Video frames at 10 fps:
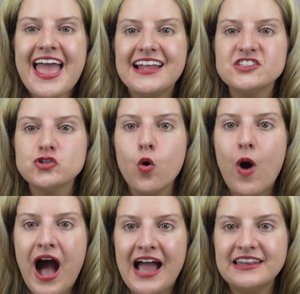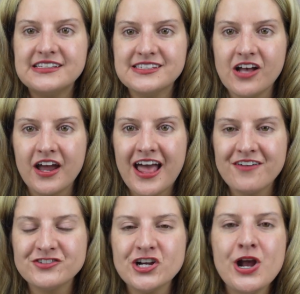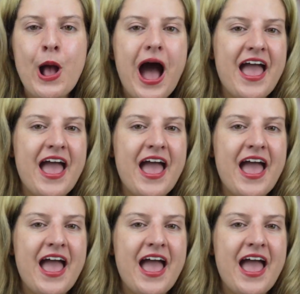and so highly sought after.